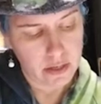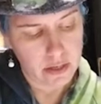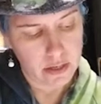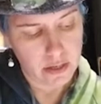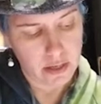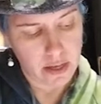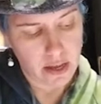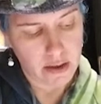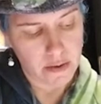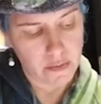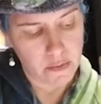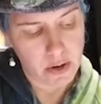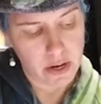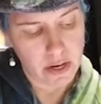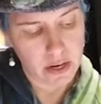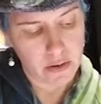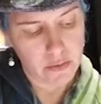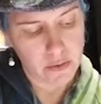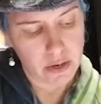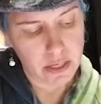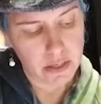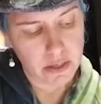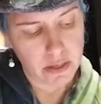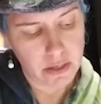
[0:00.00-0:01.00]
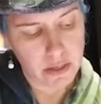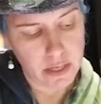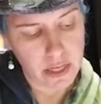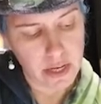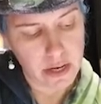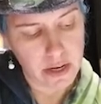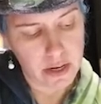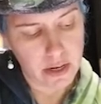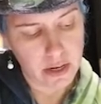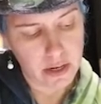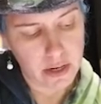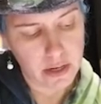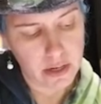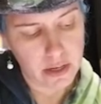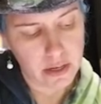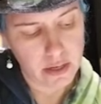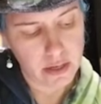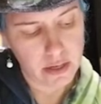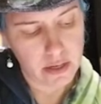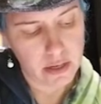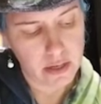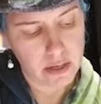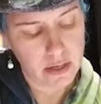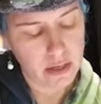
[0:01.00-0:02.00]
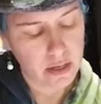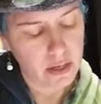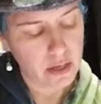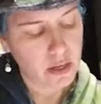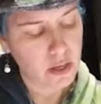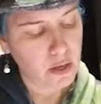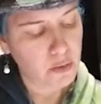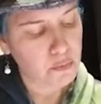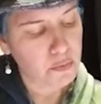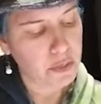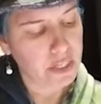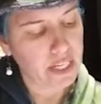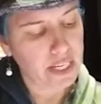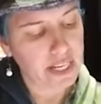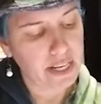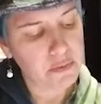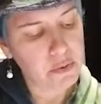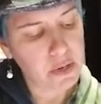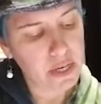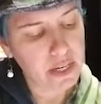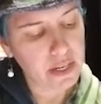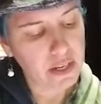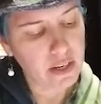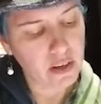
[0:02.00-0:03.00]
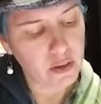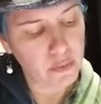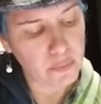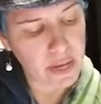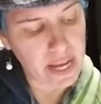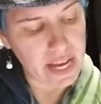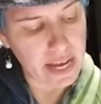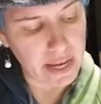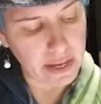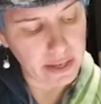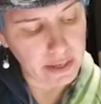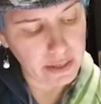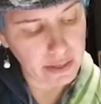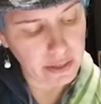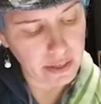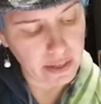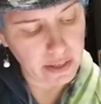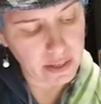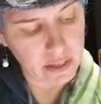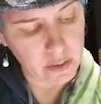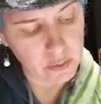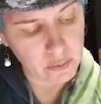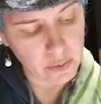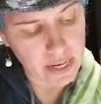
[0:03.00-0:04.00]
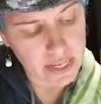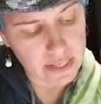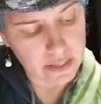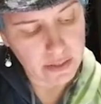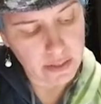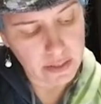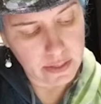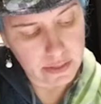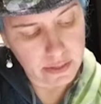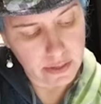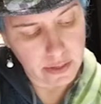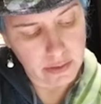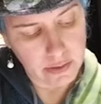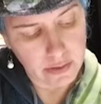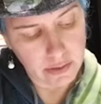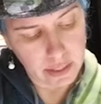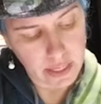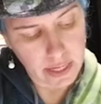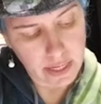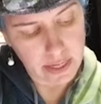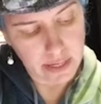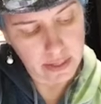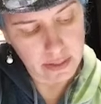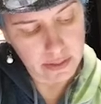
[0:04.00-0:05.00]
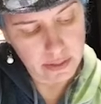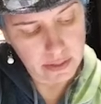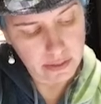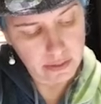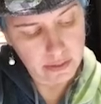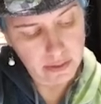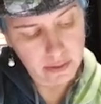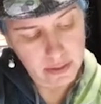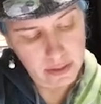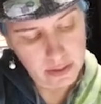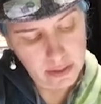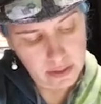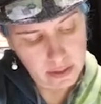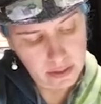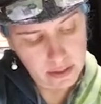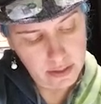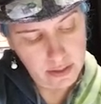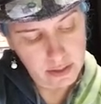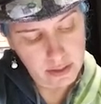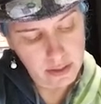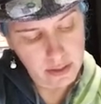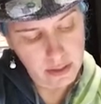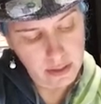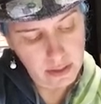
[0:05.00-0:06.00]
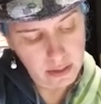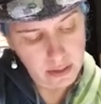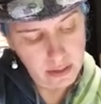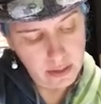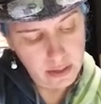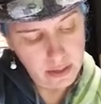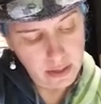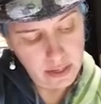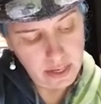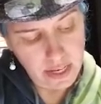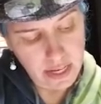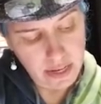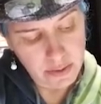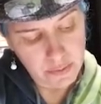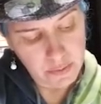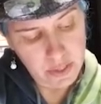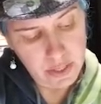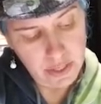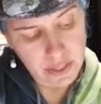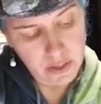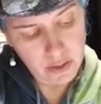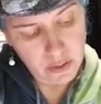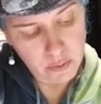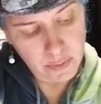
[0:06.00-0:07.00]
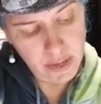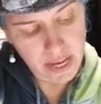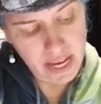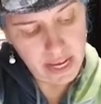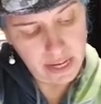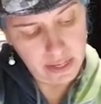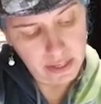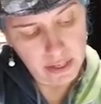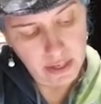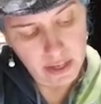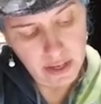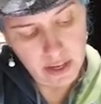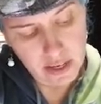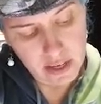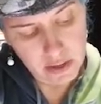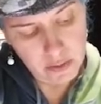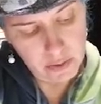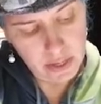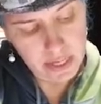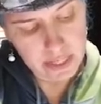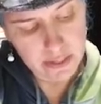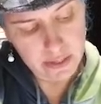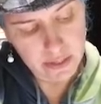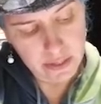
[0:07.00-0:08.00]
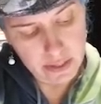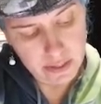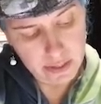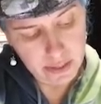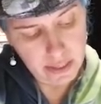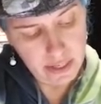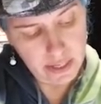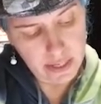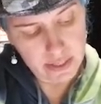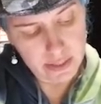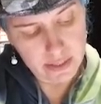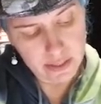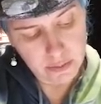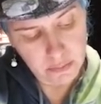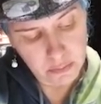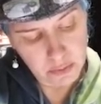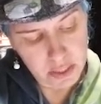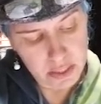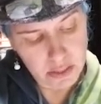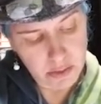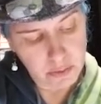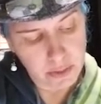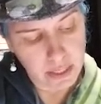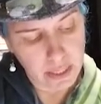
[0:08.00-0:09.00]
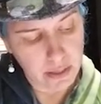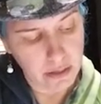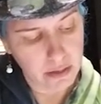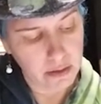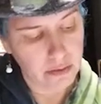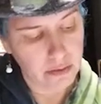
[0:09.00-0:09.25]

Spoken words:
I want a window here. But I want to go back and erase these other lines. I want to go back and erase these lines in between.